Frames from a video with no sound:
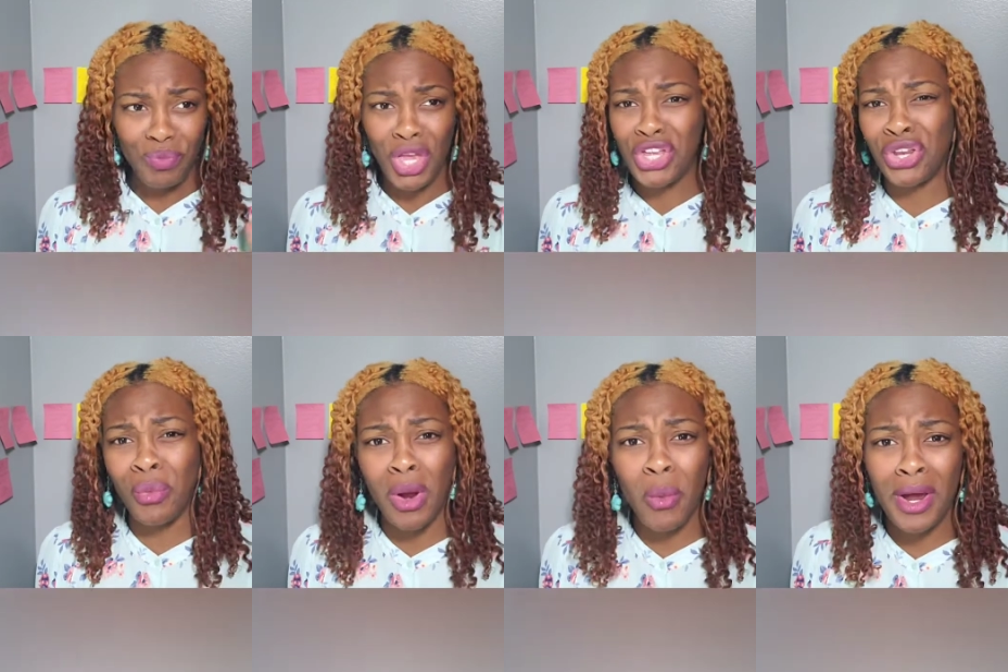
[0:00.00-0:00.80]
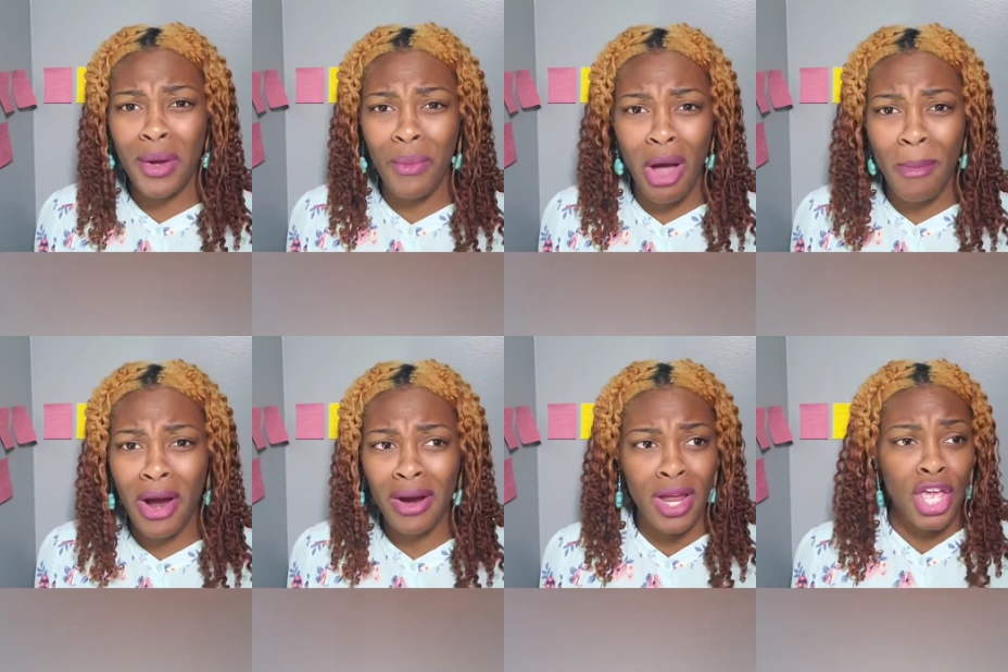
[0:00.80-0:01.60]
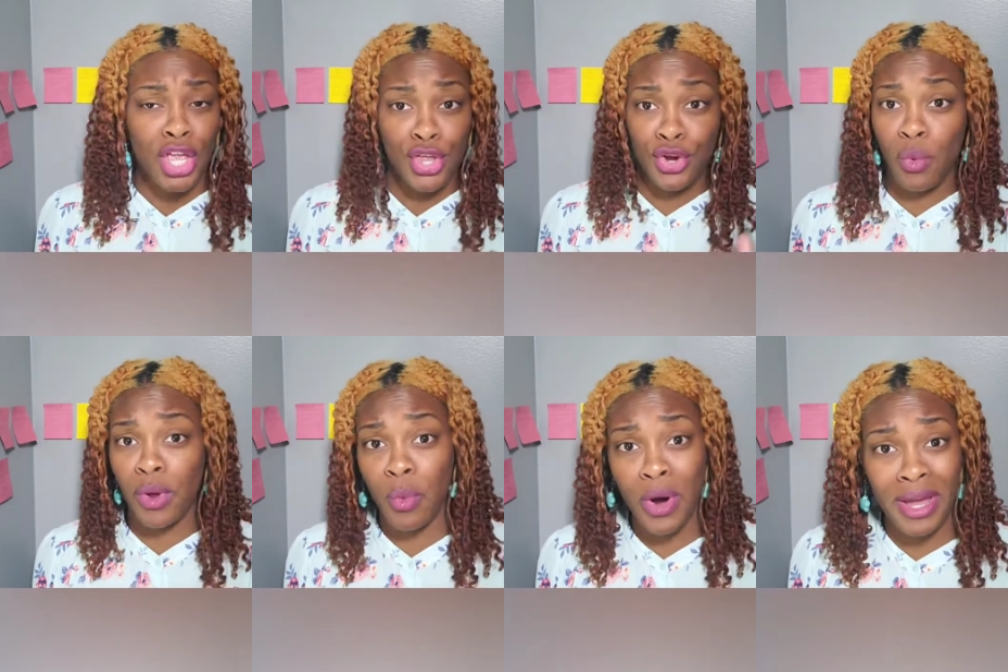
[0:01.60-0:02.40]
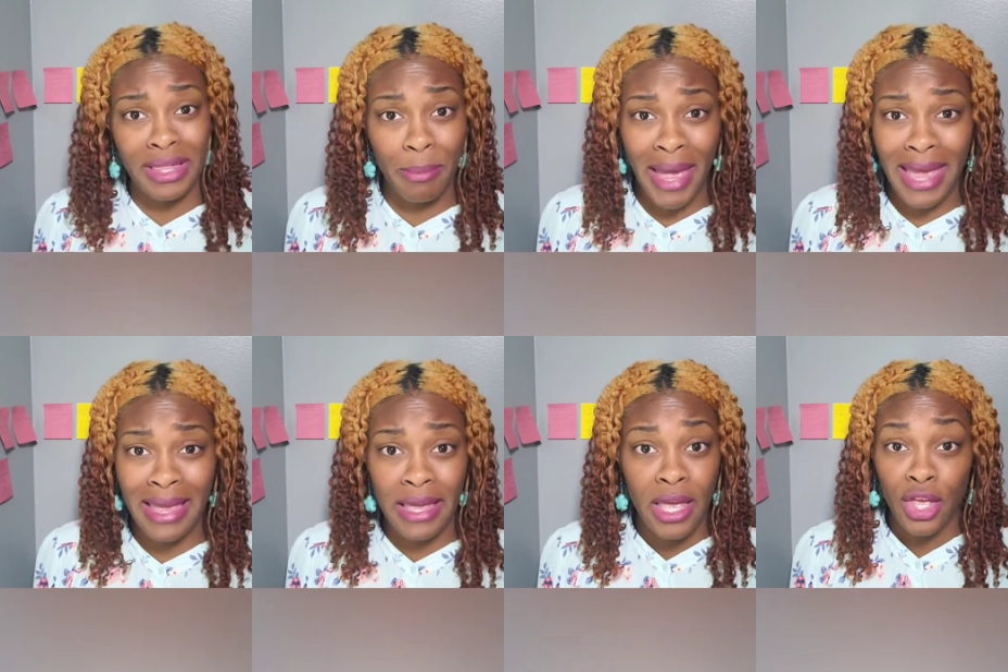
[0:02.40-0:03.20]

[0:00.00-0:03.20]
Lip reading: You don't want to work at Walmart. You don't want to work at the bank.